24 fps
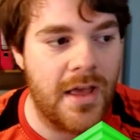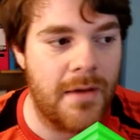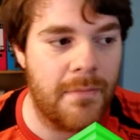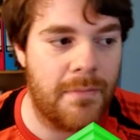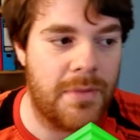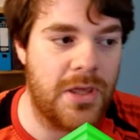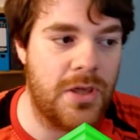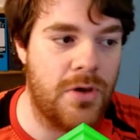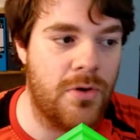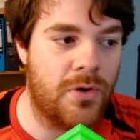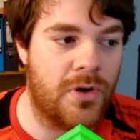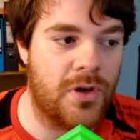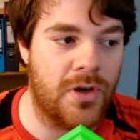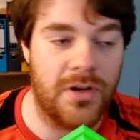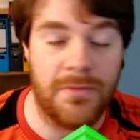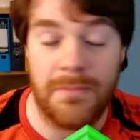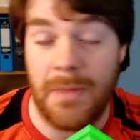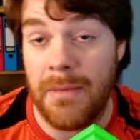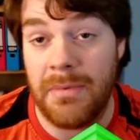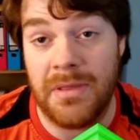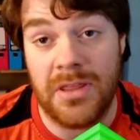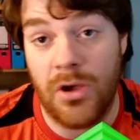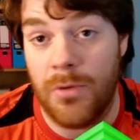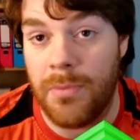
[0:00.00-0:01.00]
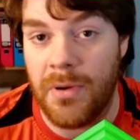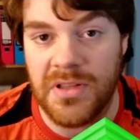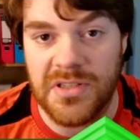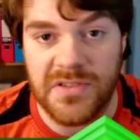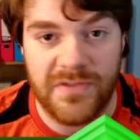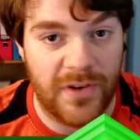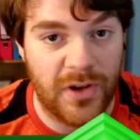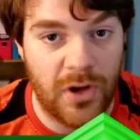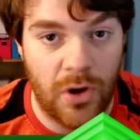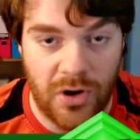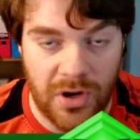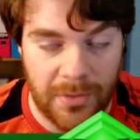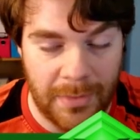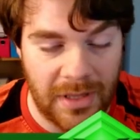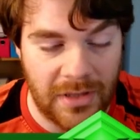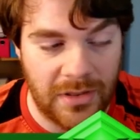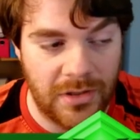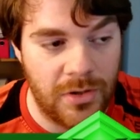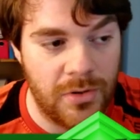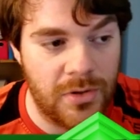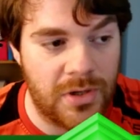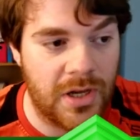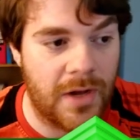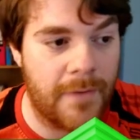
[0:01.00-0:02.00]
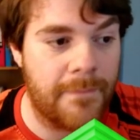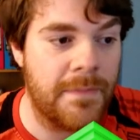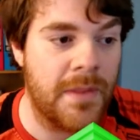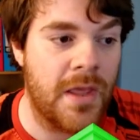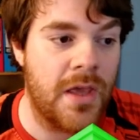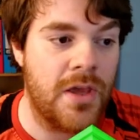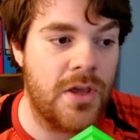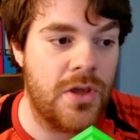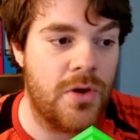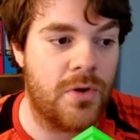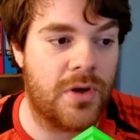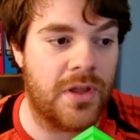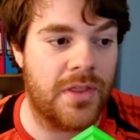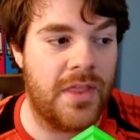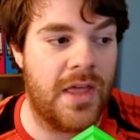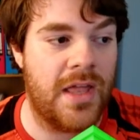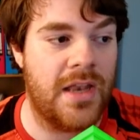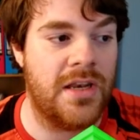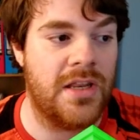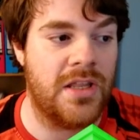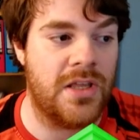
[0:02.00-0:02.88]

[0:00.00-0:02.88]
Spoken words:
but you could, maybe your opponent's forgotten about Luca, you can then